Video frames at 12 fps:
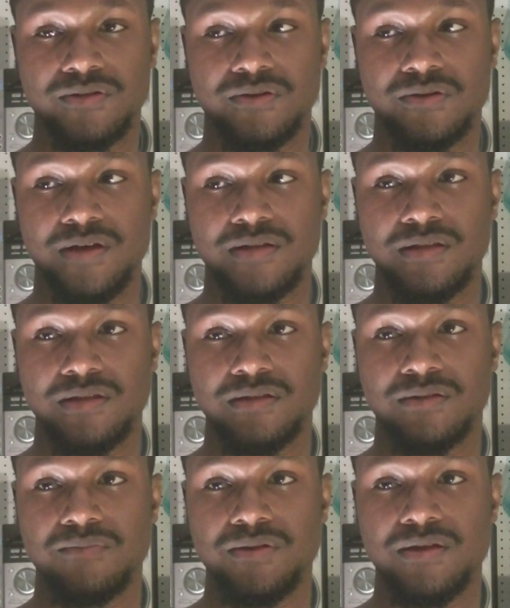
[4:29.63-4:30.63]
So I think
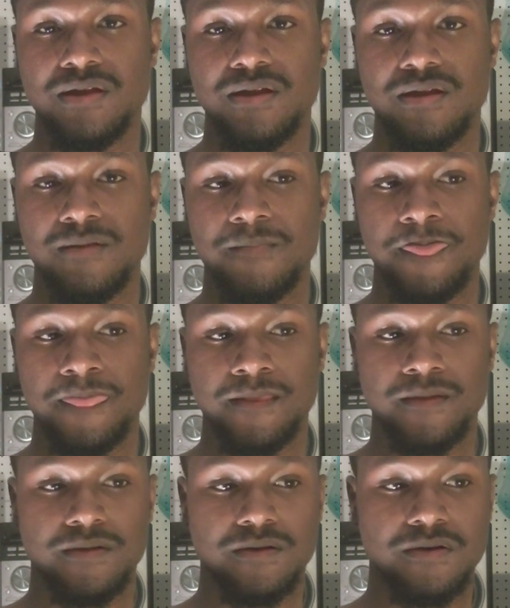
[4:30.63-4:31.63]
the beginning
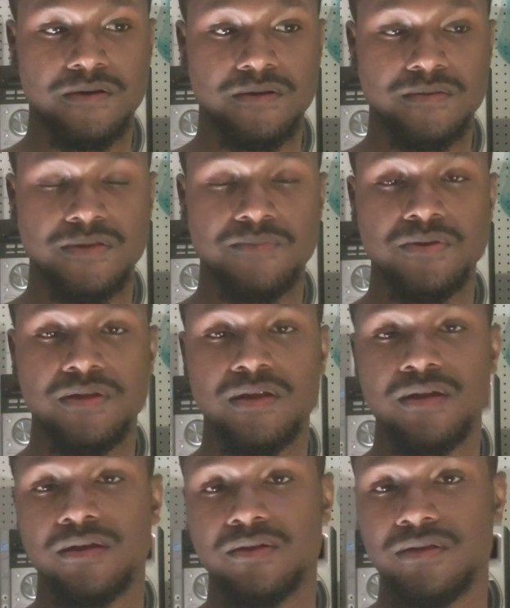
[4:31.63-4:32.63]
or
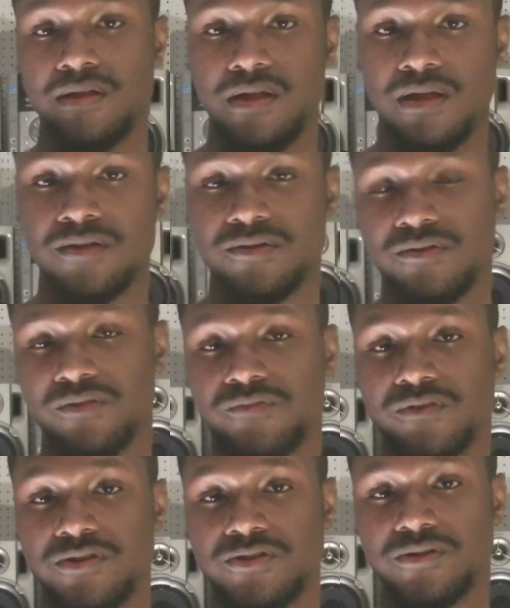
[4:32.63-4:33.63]
the end of their
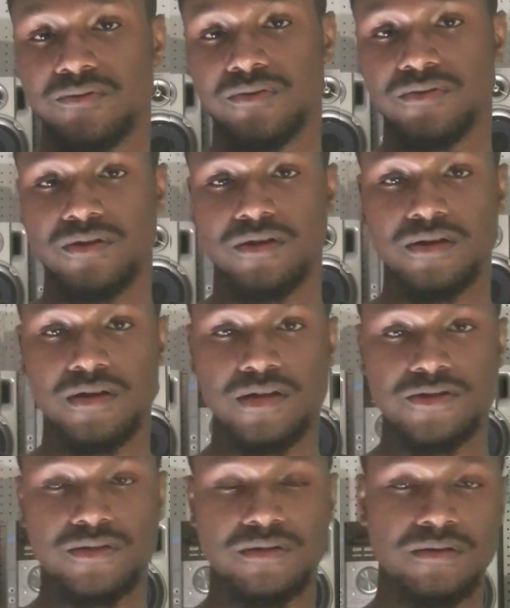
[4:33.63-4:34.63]
friendship or their
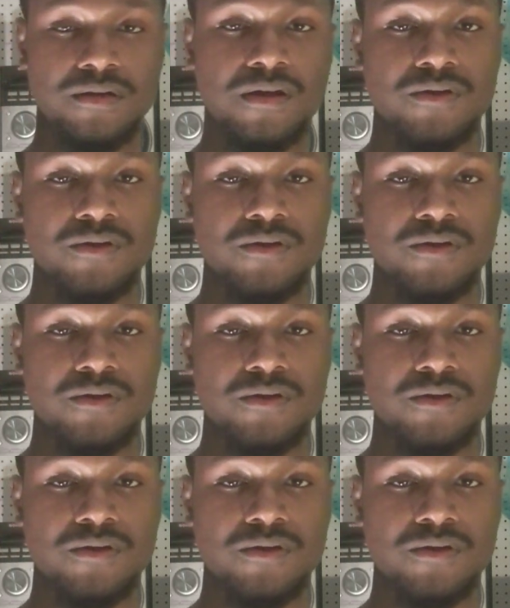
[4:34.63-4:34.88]
connection